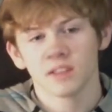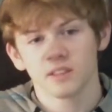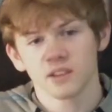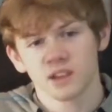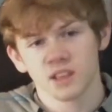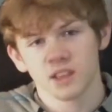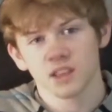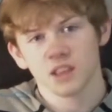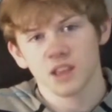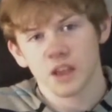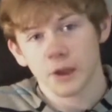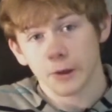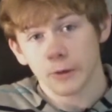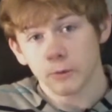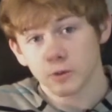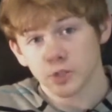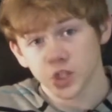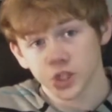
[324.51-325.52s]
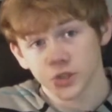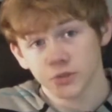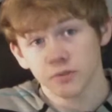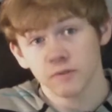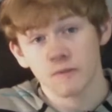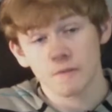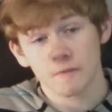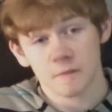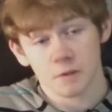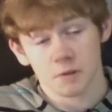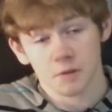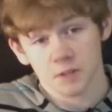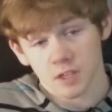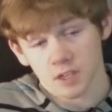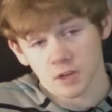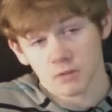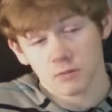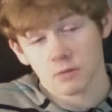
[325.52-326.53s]
to get the egg, which they're
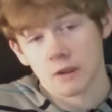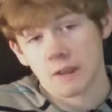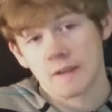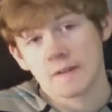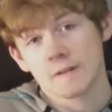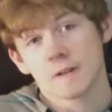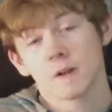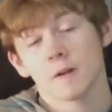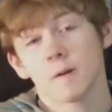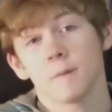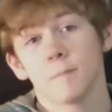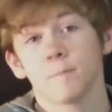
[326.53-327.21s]
later right.